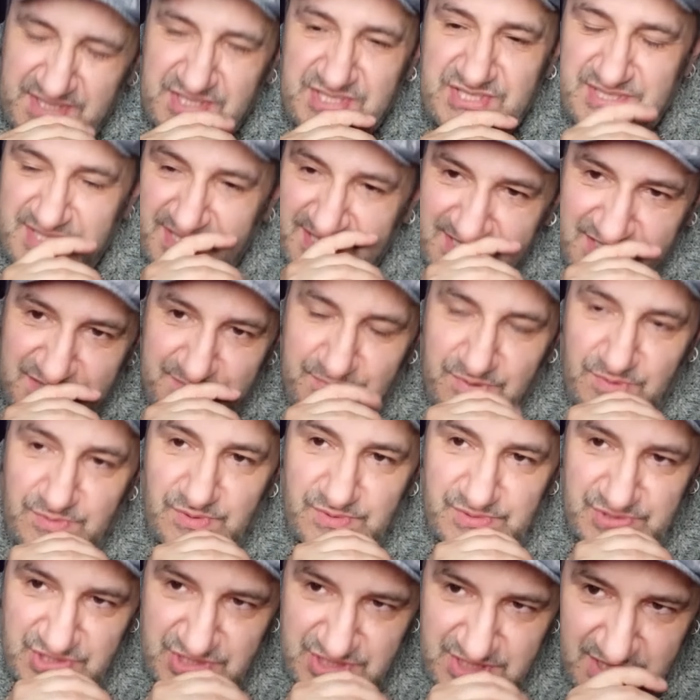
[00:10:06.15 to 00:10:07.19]
the
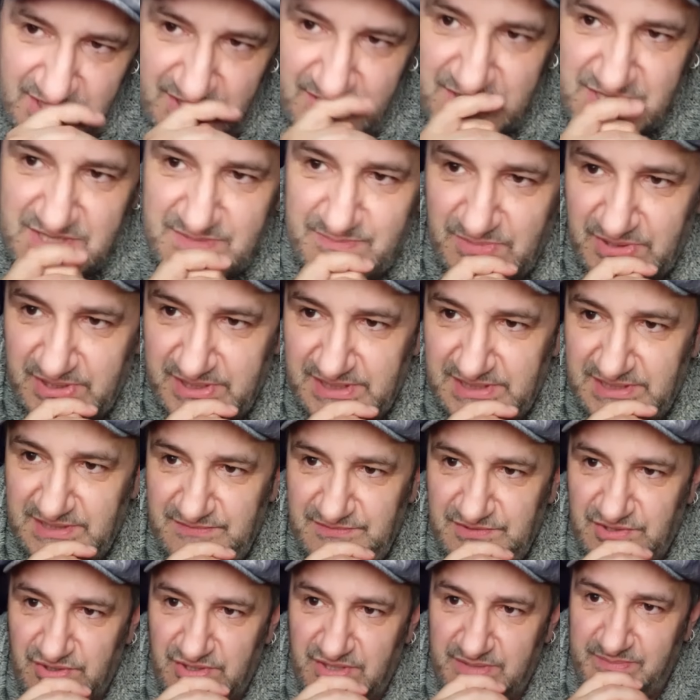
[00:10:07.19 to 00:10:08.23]
southpaw stance might
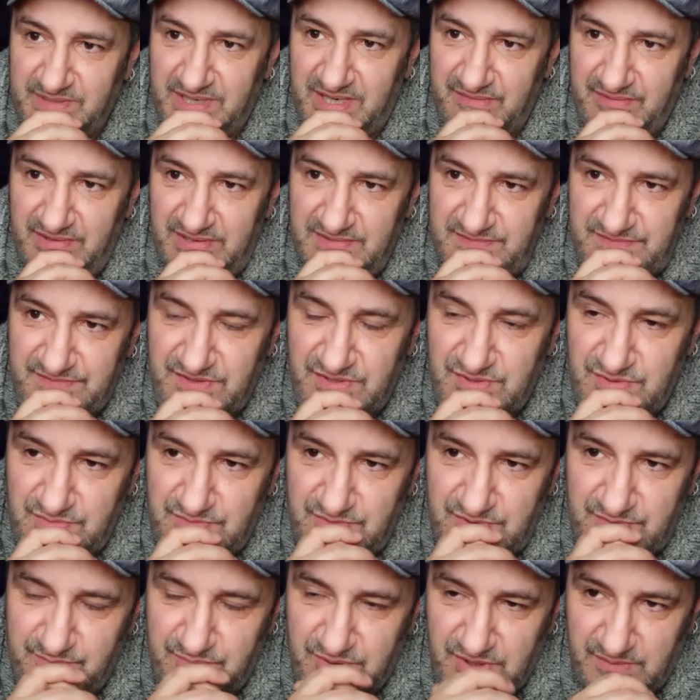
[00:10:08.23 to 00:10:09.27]
give Goulamirian a few
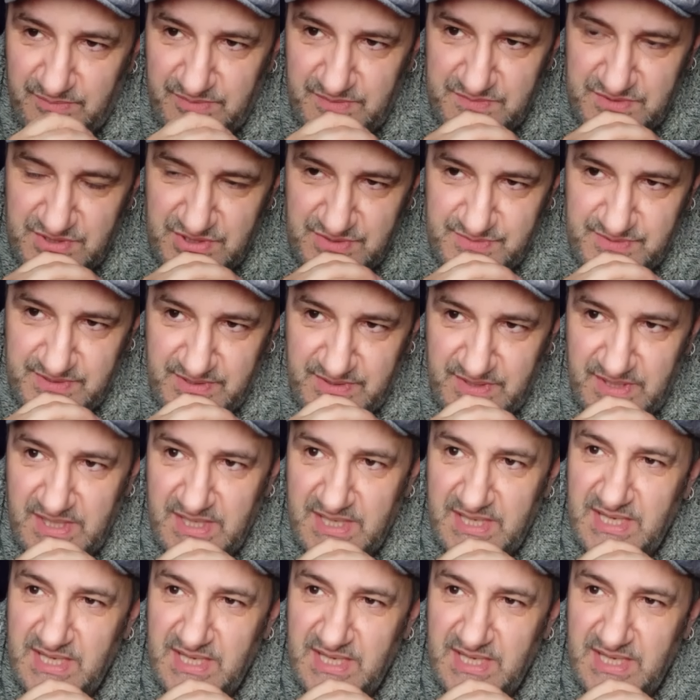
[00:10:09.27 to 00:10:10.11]
problems as well.